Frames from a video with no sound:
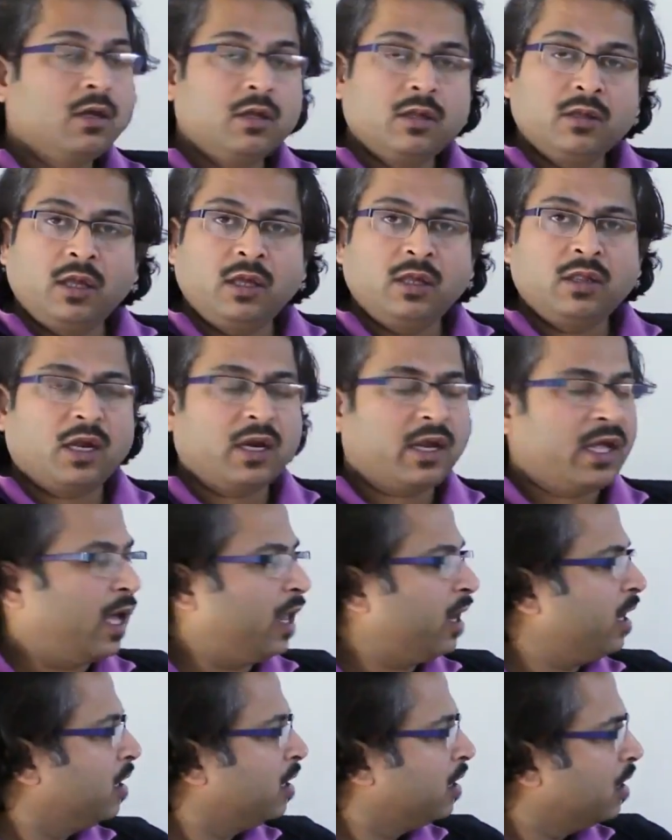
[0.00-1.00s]
These are
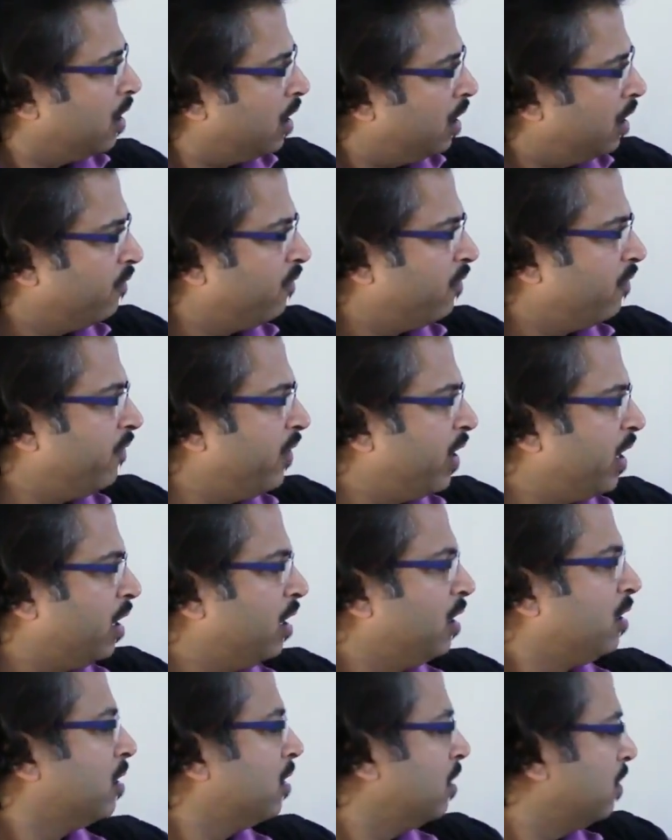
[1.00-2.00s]
carrying a different
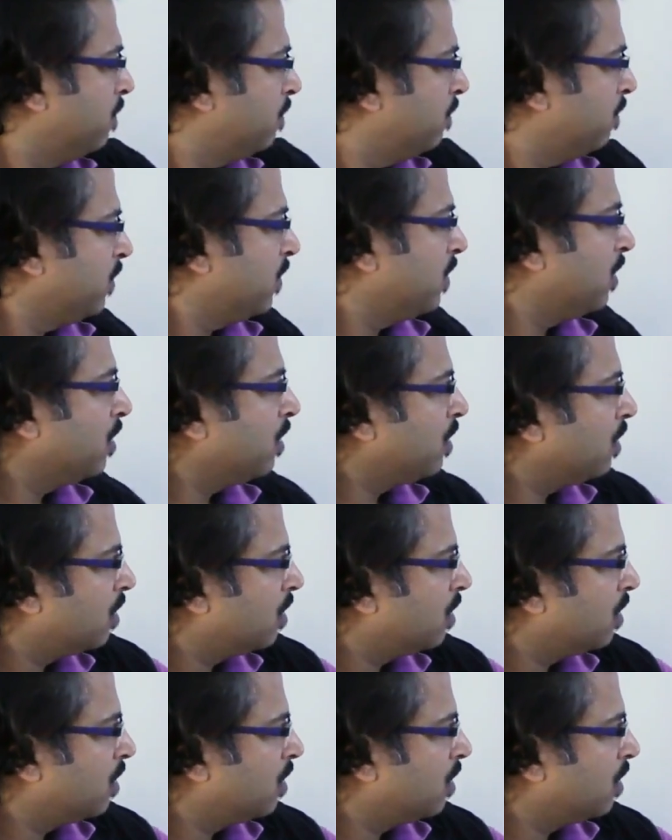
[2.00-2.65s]
weightage.